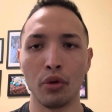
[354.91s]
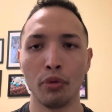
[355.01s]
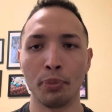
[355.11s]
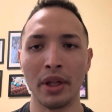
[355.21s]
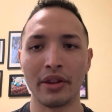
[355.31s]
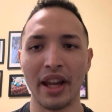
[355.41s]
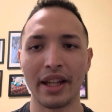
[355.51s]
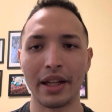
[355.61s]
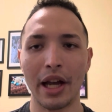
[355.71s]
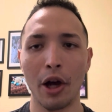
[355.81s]
who's been
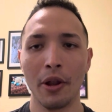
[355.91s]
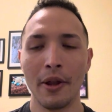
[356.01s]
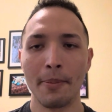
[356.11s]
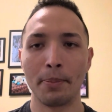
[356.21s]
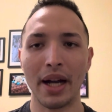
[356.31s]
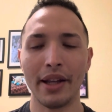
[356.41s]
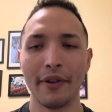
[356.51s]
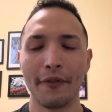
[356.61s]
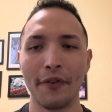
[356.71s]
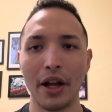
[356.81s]
taken out by
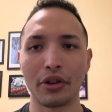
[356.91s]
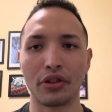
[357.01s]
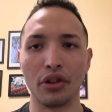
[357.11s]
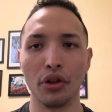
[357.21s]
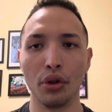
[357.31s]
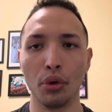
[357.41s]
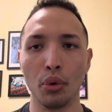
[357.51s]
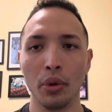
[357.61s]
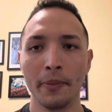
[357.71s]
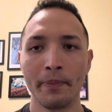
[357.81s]
Fatu.